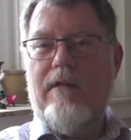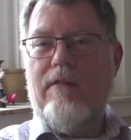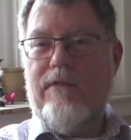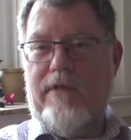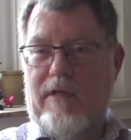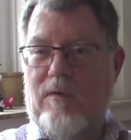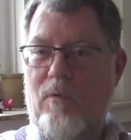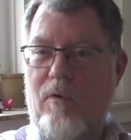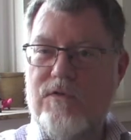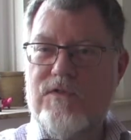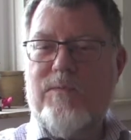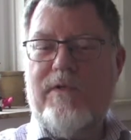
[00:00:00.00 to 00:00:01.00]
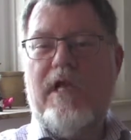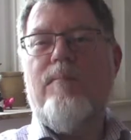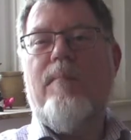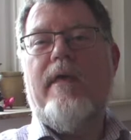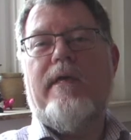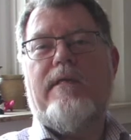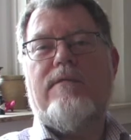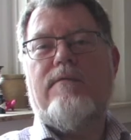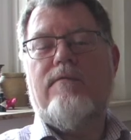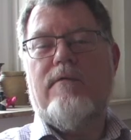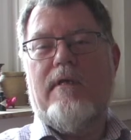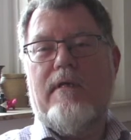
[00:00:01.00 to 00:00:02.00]
than I was when I made
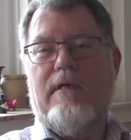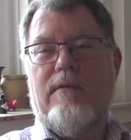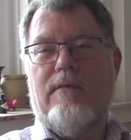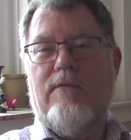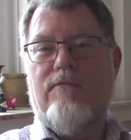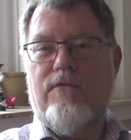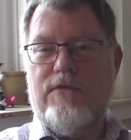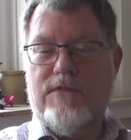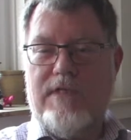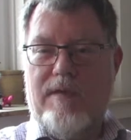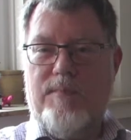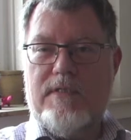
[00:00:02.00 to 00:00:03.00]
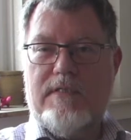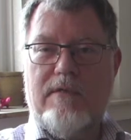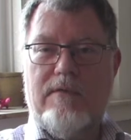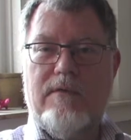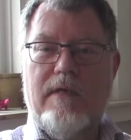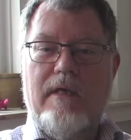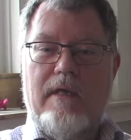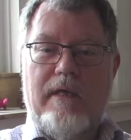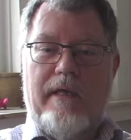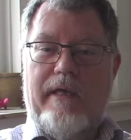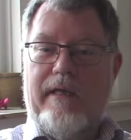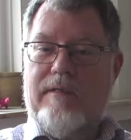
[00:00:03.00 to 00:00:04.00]
the first episode,
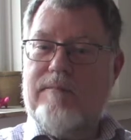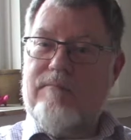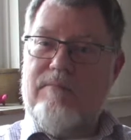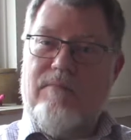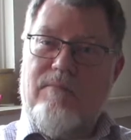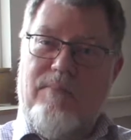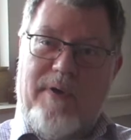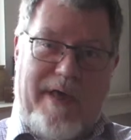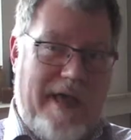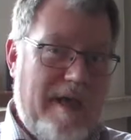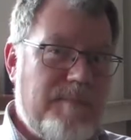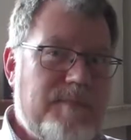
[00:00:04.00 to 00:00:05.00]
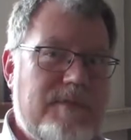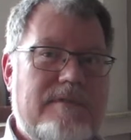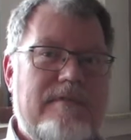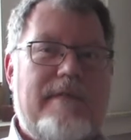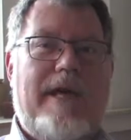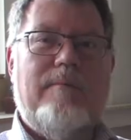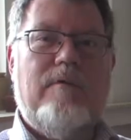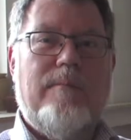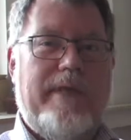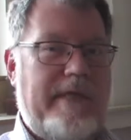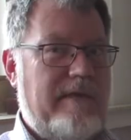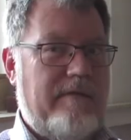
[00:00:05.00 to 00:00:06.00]
and perhaps that
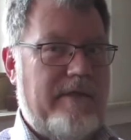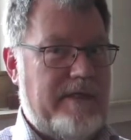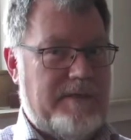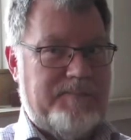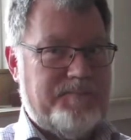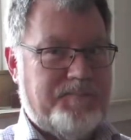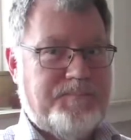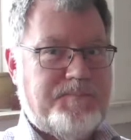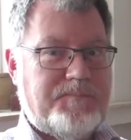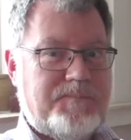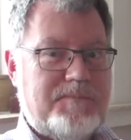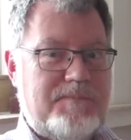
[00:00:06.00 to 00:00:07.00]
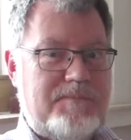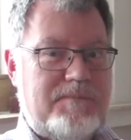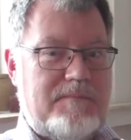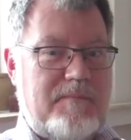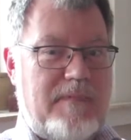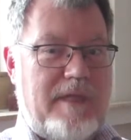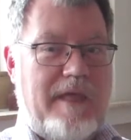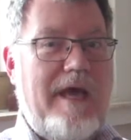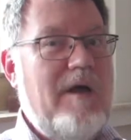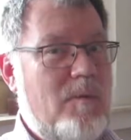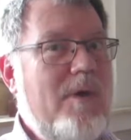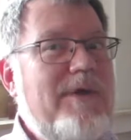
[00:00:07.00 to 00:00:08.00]
will mean that
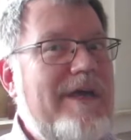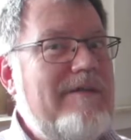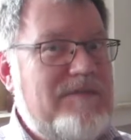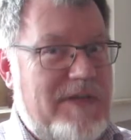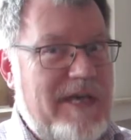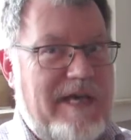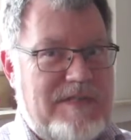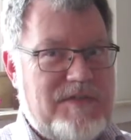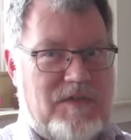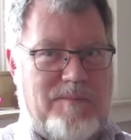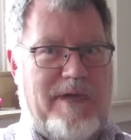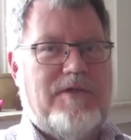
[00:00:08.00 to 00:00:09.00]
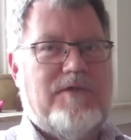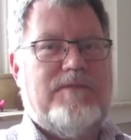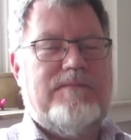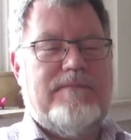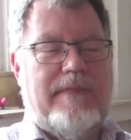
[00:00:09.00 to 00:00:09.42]
I won't have to cut so much.